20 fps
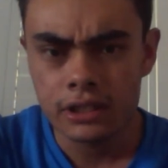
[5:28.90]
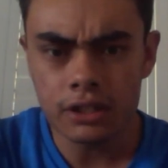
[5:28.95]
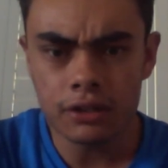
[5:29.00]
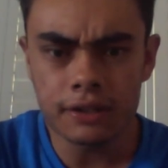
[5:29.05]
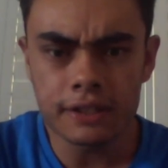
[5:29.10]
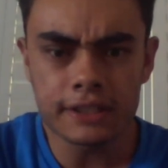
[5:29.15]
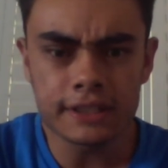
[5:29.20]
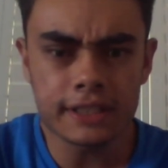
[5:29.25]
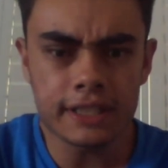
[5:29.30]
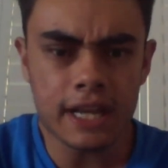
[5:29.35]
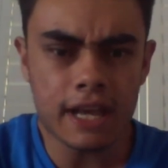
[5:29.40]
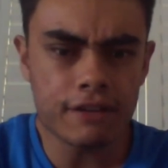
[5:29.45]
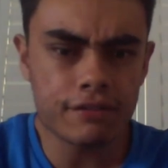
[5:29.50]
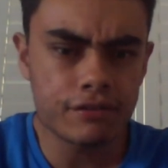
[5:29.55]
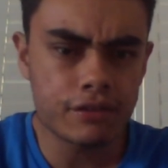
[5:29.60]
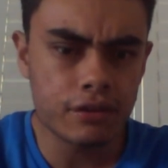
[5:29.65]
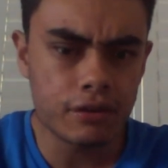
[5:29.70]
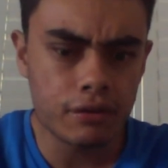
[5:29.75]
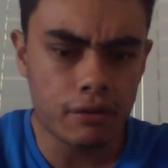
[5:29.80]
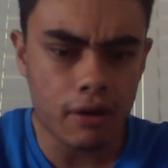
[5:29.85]

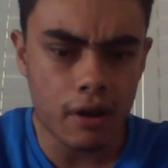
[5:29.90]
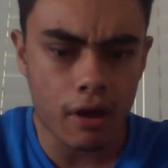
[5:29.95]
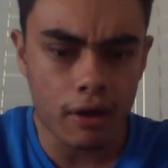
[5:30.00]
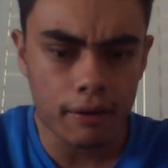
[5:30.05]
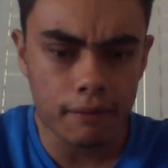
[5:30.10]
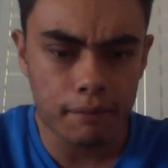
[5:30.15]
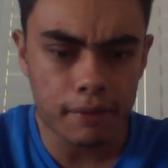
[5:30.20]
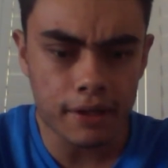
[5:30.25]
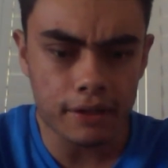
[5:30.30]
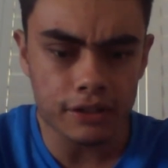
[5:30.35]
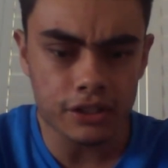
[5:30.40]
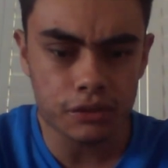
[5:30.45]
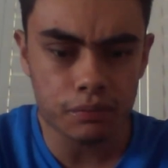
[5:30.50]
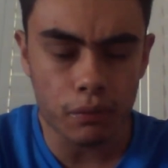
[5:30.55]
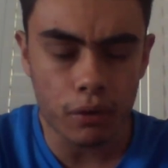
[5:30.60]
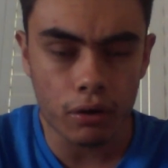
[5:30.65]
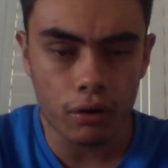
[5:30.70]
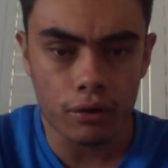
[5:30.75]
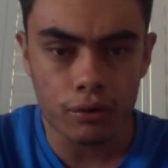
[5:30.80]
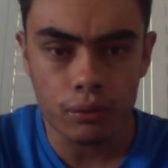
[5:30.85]
have to, like, be in the
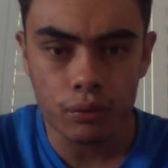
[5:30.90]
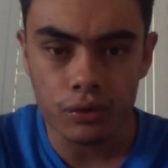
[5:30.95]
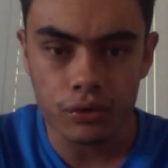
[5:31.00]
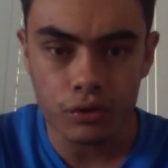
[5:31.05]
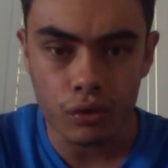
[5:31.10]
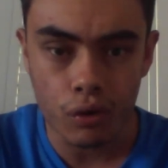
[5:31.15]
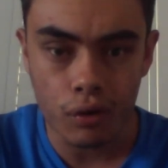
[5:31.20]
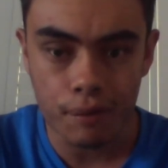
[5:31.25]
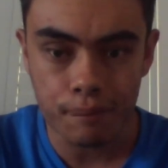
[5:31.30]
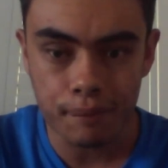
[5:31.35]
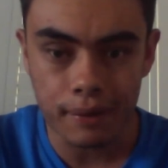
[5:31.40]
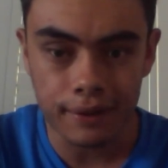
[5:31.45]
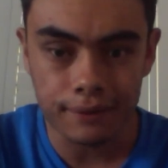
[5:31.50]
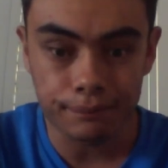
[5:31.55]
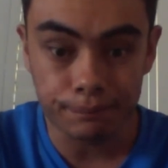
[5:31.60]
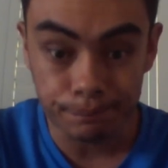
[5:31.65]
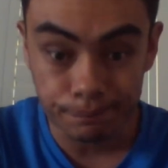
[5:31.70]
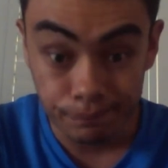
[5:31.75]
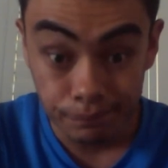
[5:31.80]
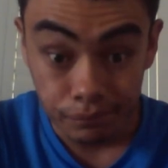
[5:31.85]
spotlight all the time.
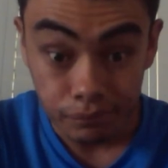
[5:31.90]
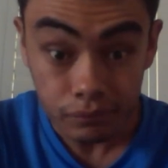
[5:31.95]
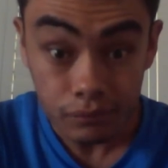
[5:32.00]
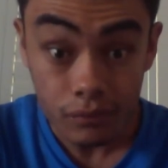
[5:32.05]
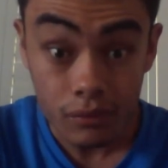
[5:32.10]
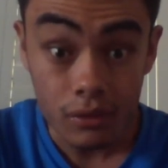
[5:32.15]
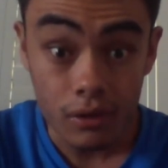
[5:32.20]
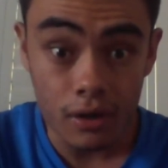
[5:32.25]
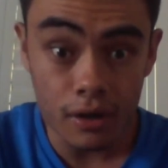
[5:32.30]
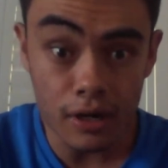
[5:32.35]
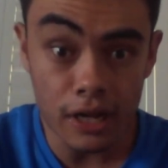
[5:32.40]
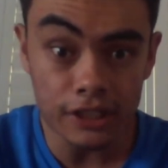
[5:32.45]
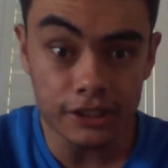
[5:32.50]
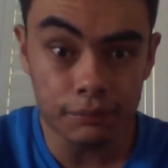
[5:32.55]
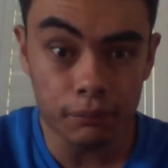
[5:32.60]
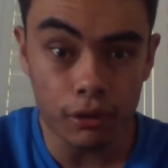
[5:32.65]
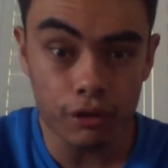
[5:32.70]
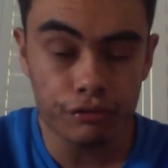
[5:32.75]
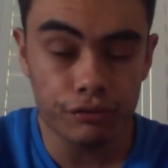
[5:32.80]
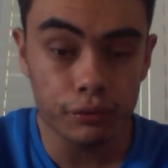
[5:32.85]
But
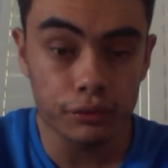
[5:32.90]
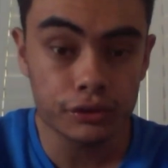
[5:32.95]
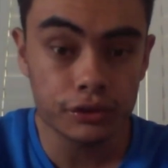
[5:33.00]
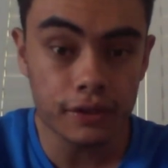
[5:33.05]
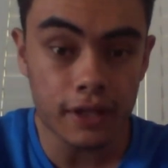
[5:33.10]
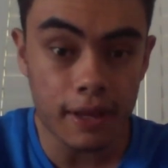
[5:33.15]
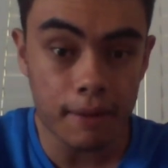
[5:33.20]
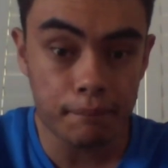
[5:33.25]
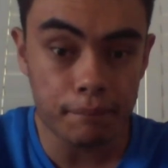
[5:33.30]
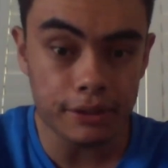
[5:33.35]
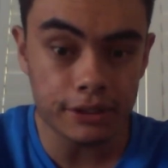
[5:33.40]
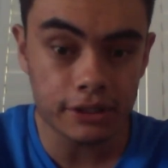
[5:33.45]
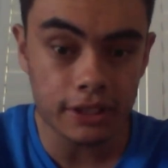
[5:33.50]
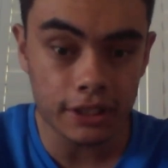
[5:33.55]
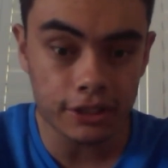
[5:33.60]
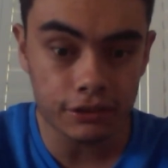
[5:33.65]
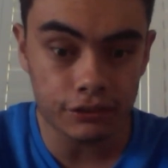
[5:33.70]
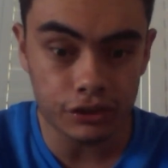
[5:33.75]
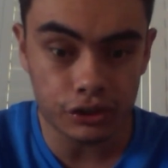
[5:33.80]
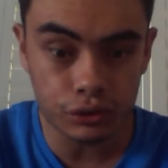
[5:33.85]
that's my thoughts on that. Best
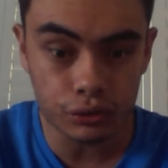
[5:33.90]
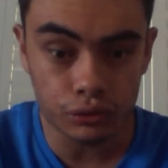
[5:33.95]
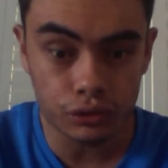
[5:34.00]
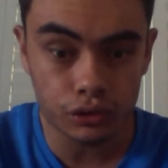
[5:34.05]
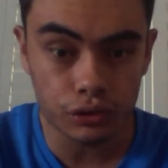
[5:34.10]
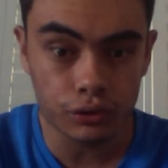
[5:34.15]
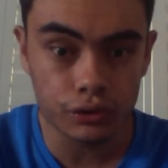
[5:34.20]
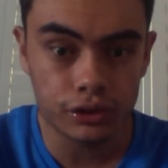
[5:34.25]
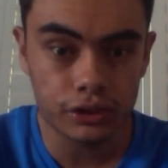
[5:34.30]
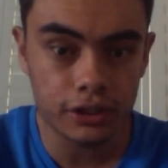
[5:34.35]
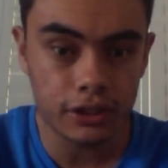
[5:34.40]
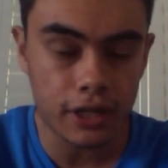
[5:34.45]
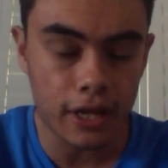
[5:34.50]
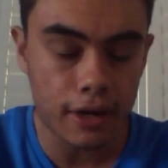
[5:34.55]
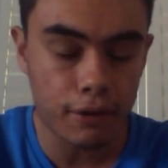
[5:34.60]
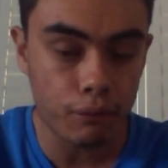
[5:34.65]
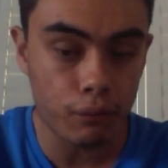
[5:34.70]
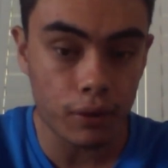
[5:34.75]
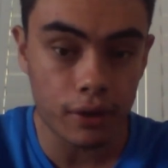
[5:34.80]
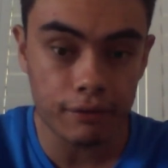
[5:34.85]
luck to Shaun Johnson
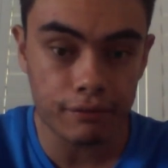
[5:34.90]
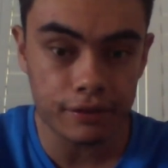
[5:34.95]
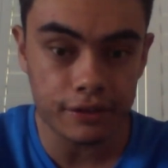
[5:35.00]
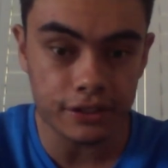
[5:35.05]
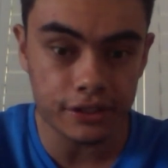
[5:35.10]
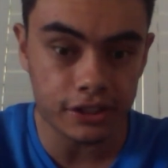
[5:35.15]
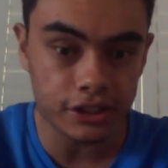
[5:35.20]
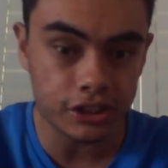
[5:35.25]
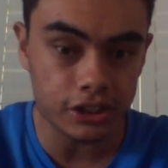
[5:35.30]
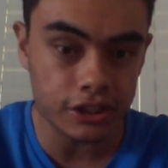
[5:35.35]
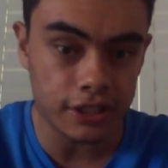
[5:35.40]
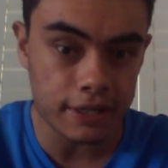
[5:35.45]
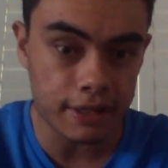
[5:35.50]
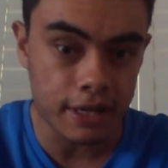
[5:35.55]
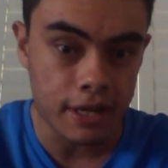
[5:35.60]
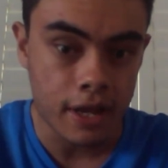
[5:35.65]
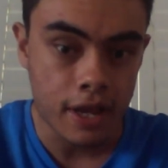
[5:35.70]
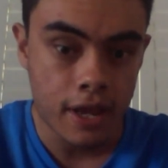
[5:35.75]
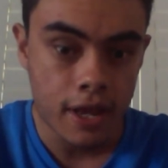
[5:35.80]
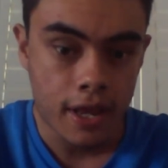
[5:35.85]
and whatever
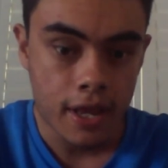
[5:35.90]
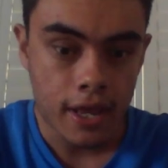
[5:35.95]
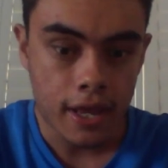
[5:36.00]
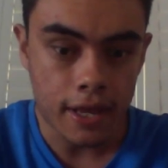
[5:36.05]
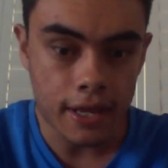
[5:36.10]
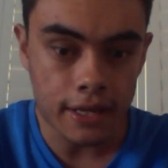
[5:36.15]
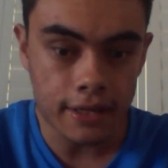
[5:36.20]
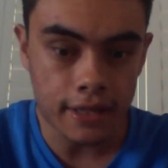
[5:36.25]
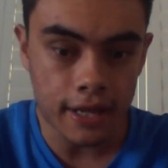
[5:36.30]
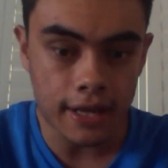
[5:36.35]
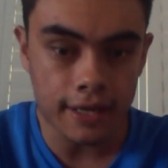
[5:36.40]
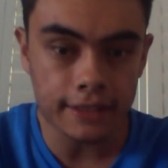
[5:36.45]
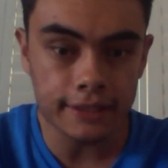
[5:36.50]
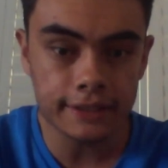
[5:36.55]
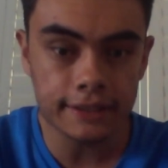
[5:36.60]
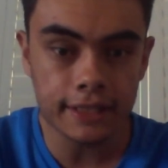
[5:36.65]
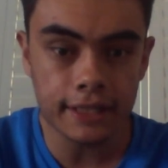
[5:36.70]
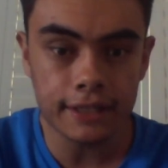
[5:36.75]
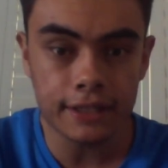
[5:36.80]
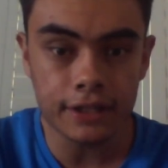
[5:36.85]
decision he
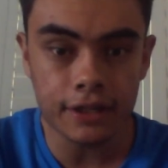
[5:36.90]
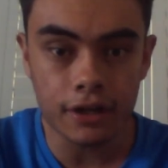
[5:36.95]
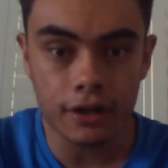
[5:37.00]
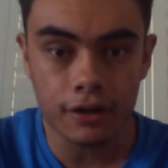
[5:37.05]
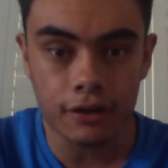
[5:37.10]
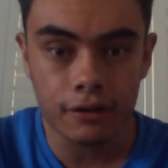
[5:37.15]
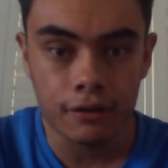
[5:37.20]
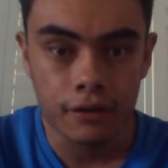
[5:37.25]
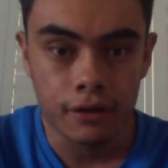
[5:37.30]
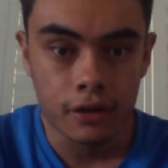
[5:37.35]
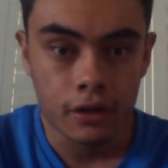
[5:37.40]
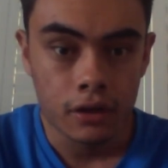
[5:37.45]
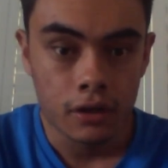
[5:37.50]
takes. And, you know,